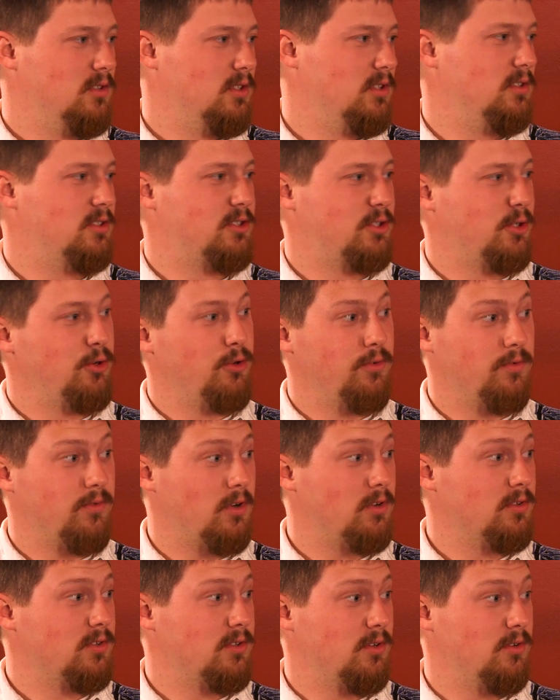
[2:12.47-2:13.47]
And so you've
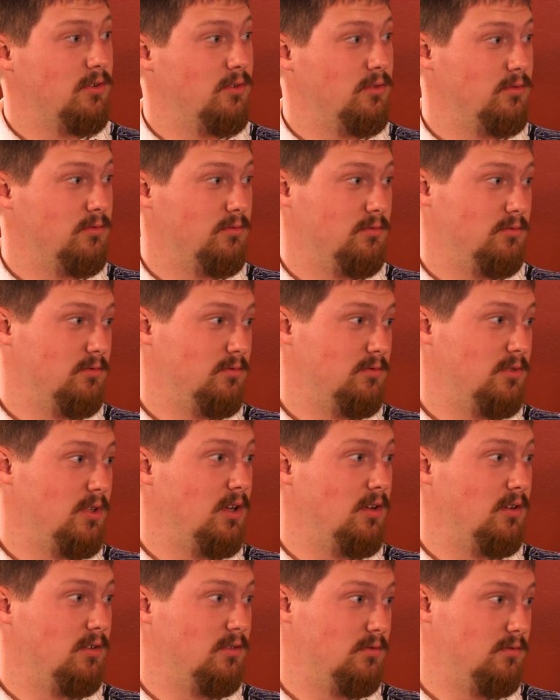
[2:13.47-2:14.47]
also
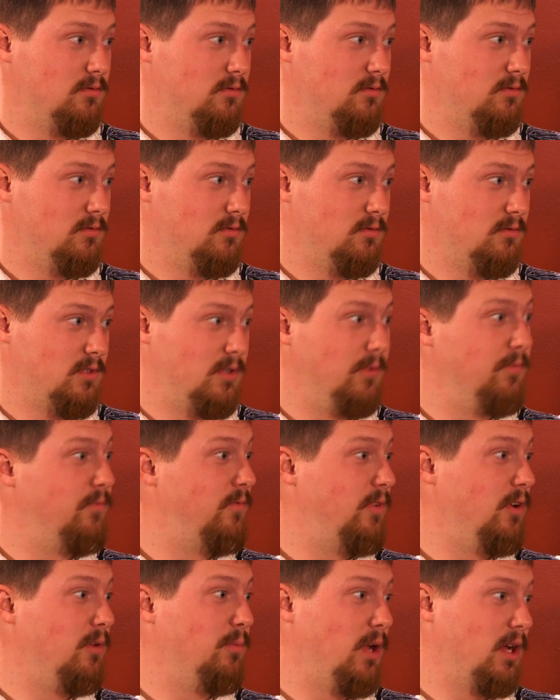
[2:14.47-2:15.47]
done some
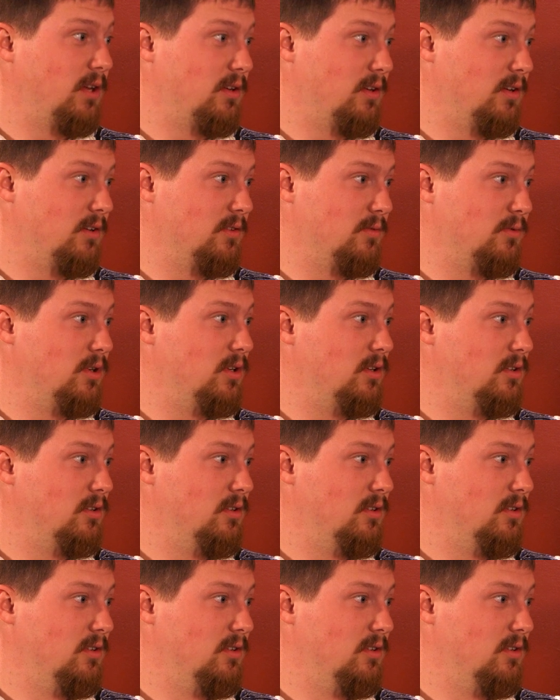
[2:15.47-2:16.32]
film acting as well.